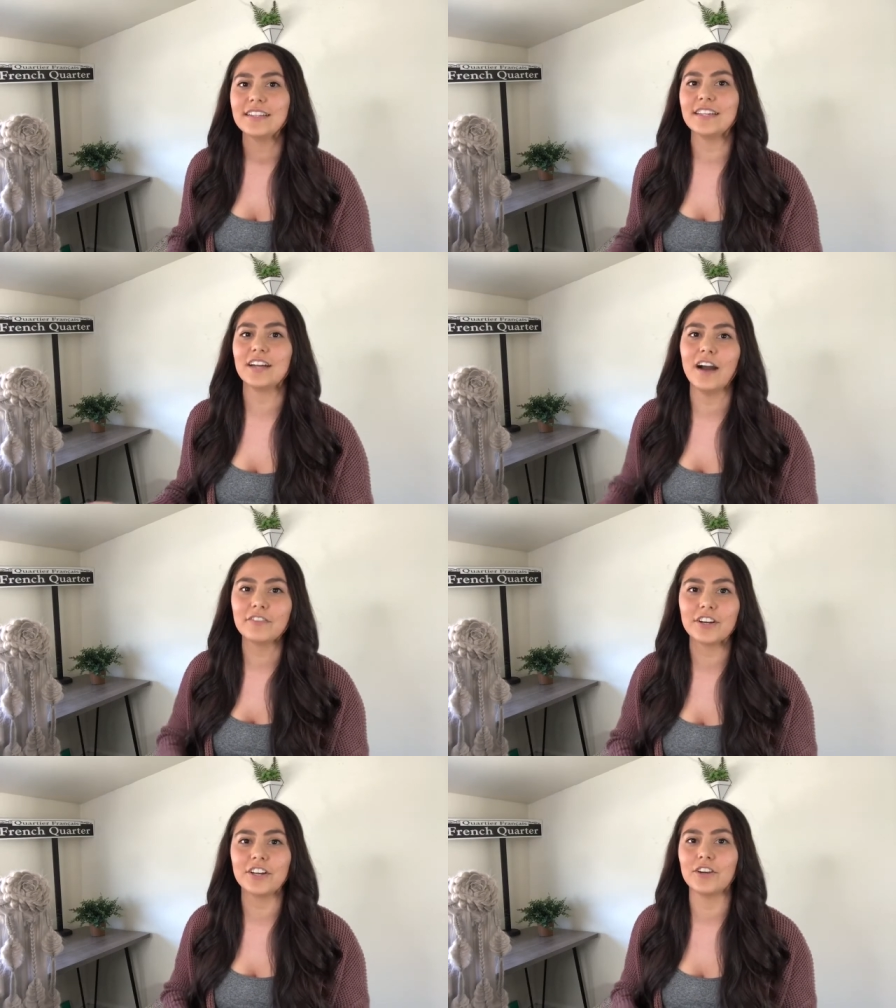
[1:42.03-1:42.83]
to
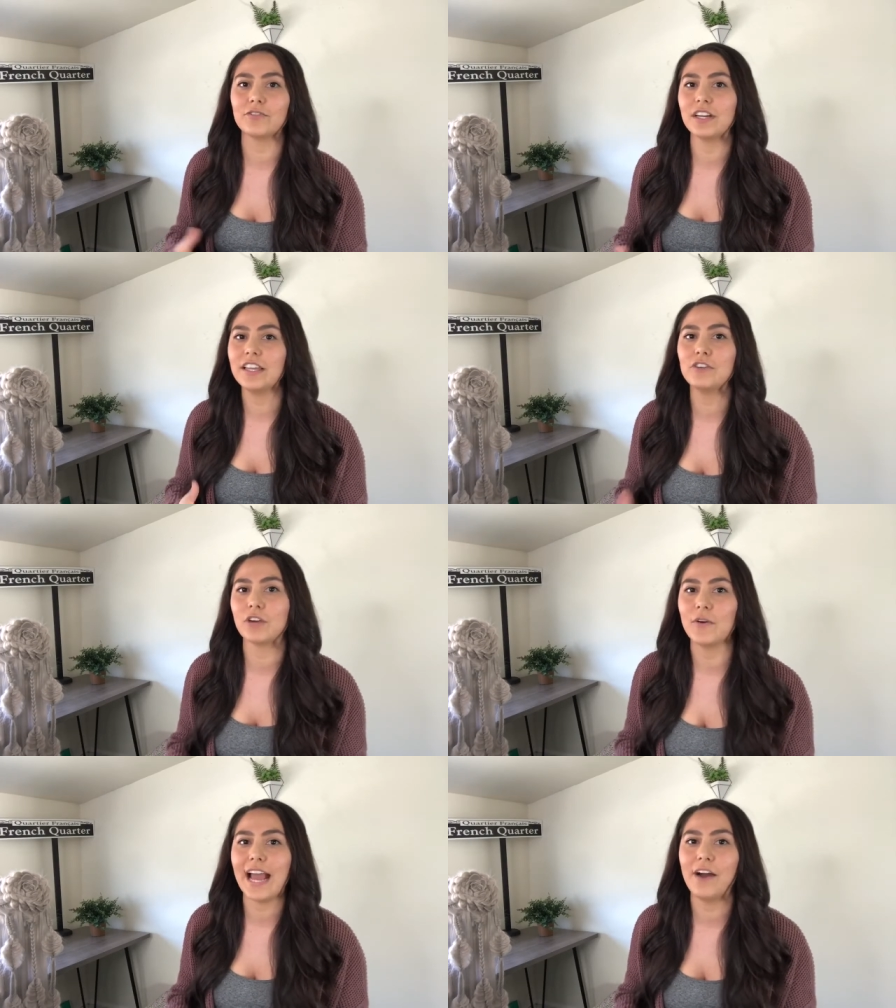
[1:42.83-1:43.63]
cover your really
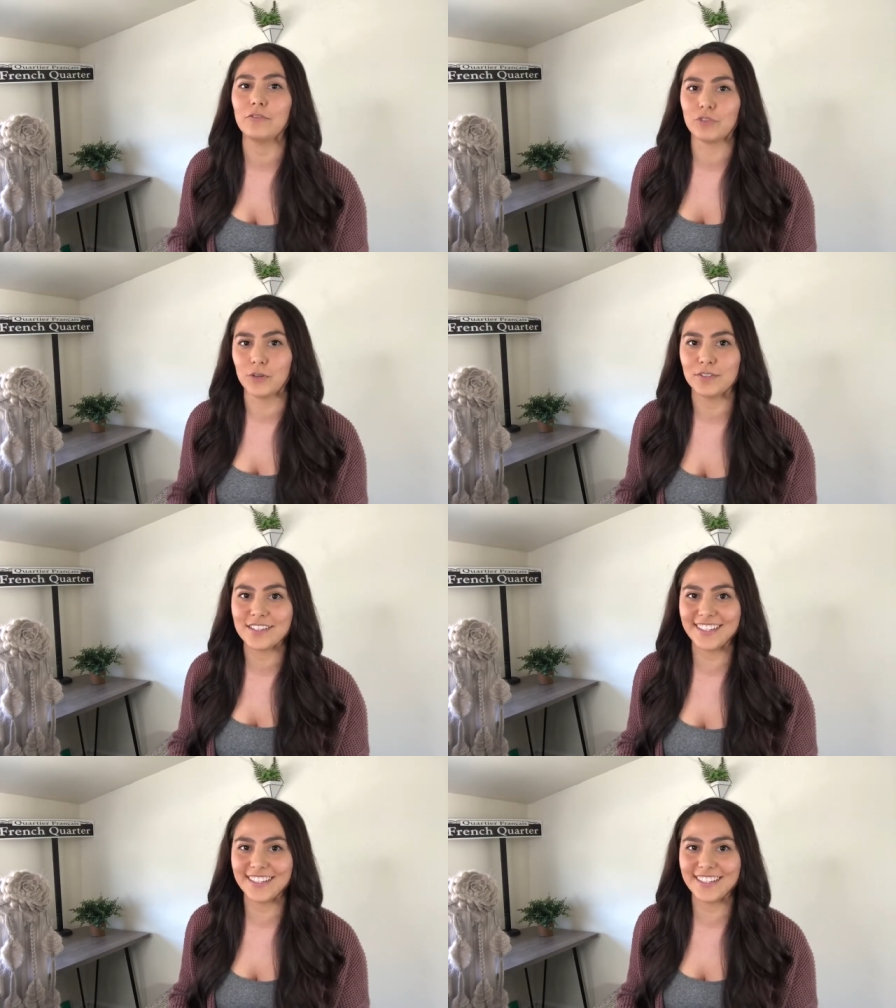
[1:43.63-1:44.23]
grown out roots.